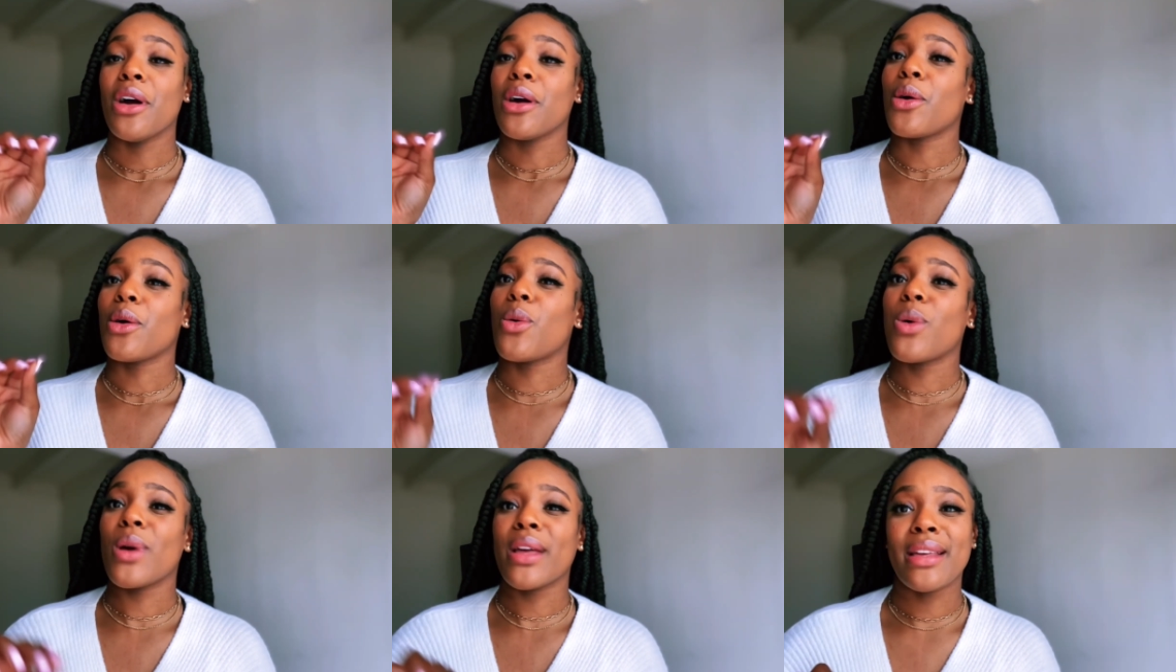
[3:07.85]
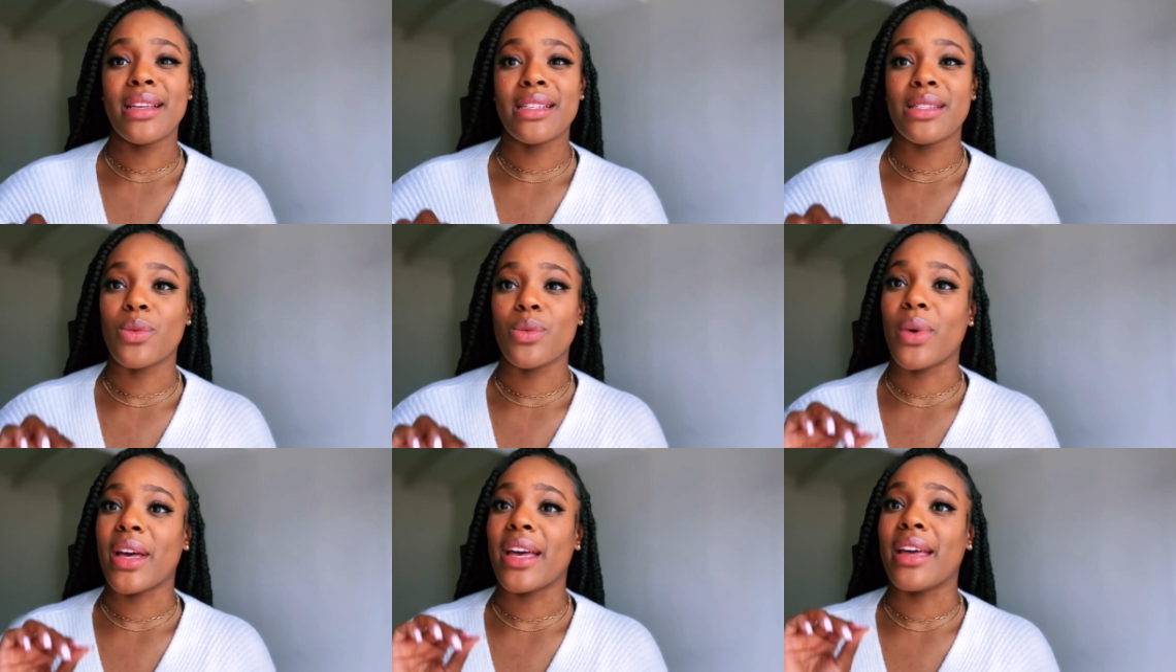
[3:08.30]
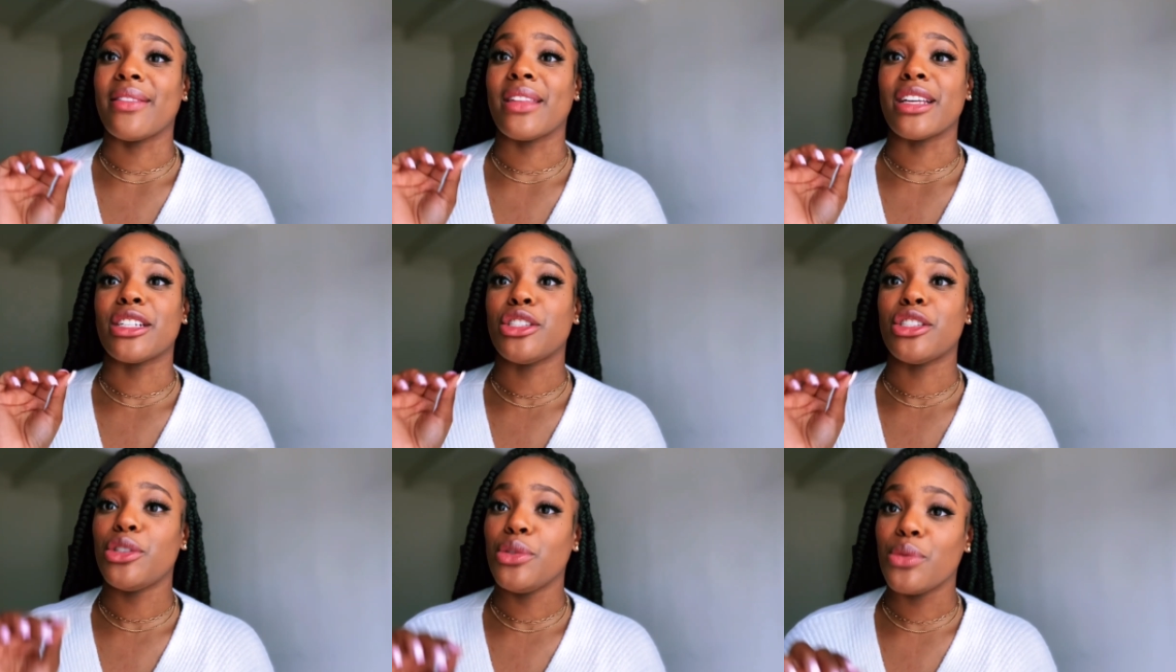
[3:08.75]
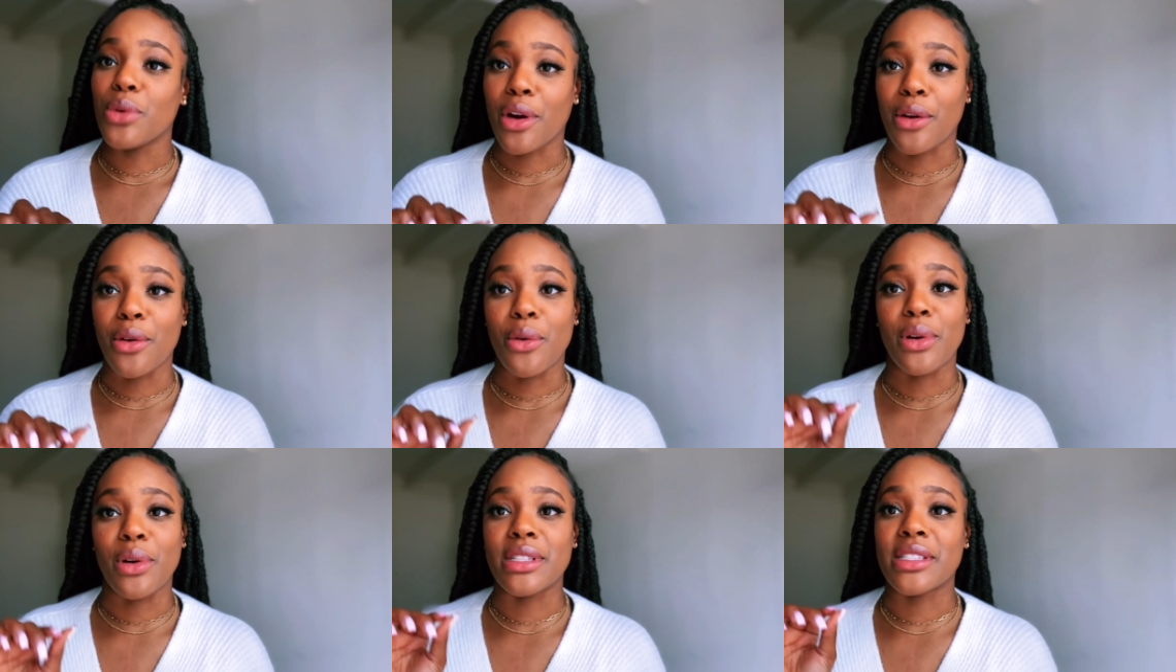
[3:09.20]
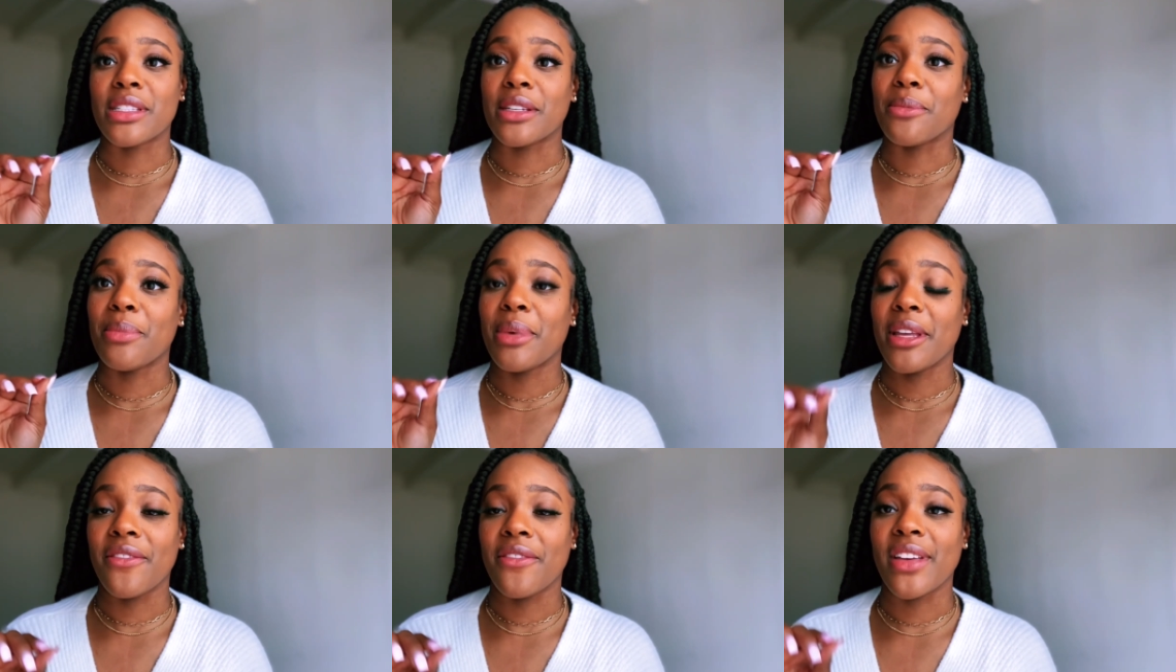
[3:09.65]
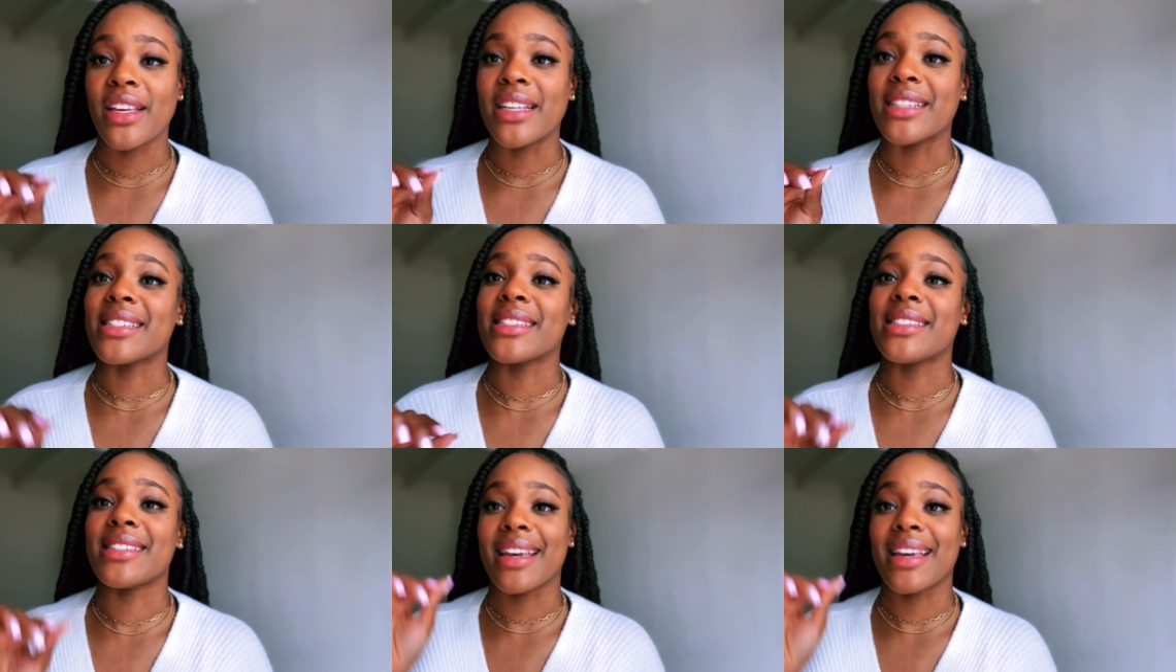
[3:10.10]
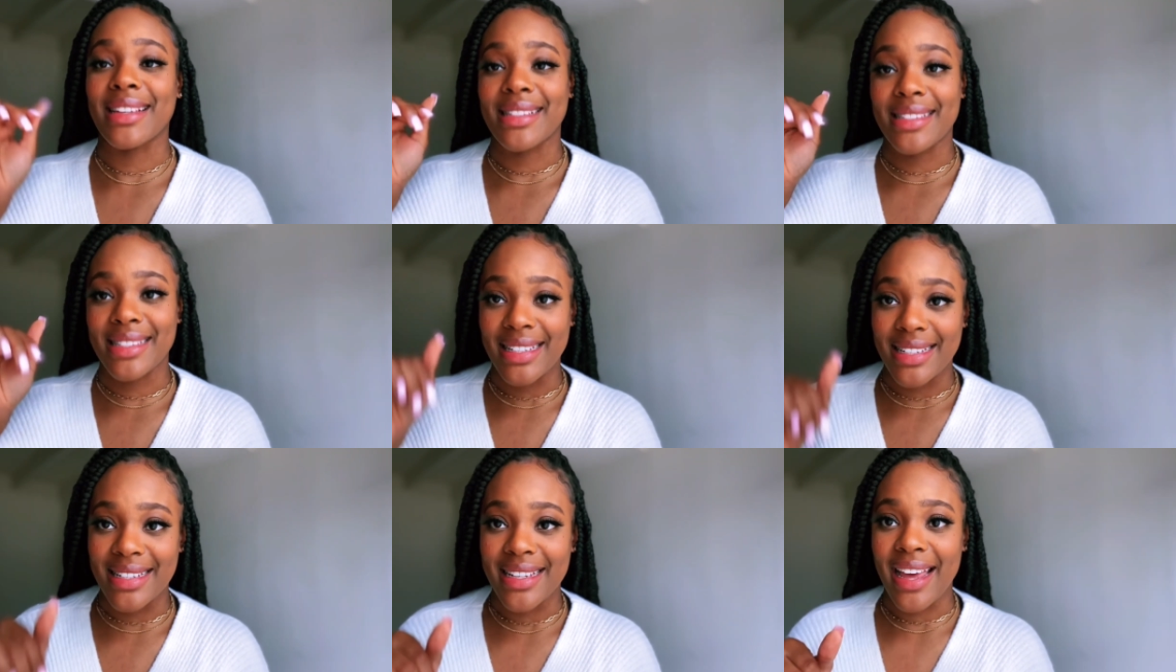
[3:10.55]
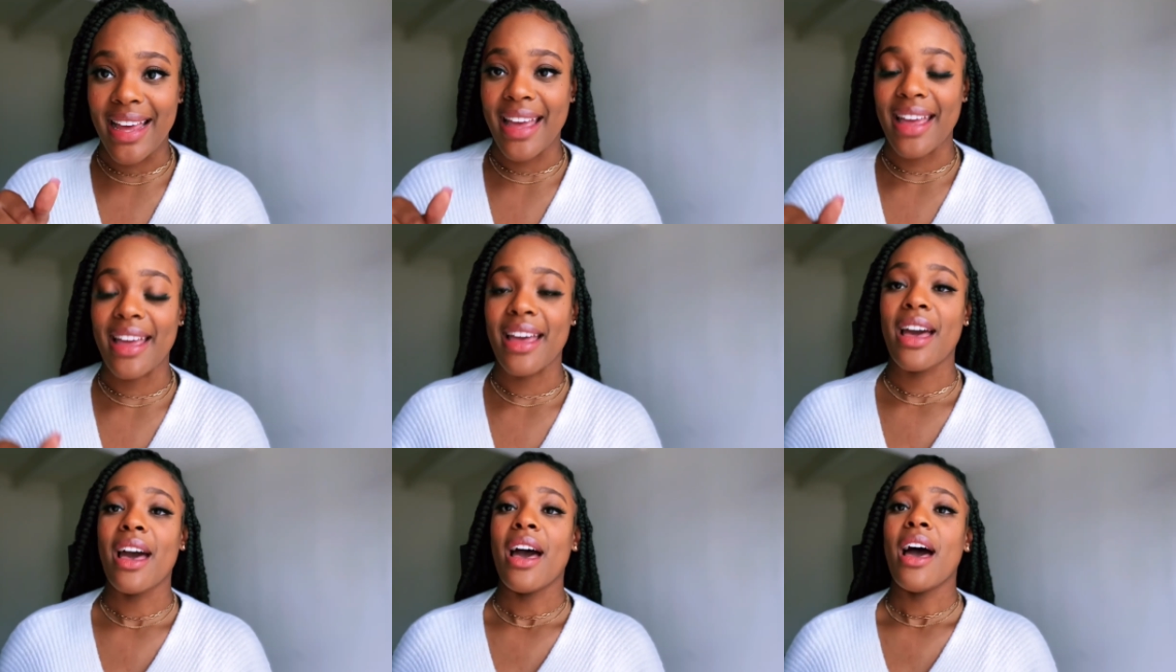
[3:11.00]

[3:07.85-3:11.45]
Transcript: quickest way that you are going Going to pivot into tech today.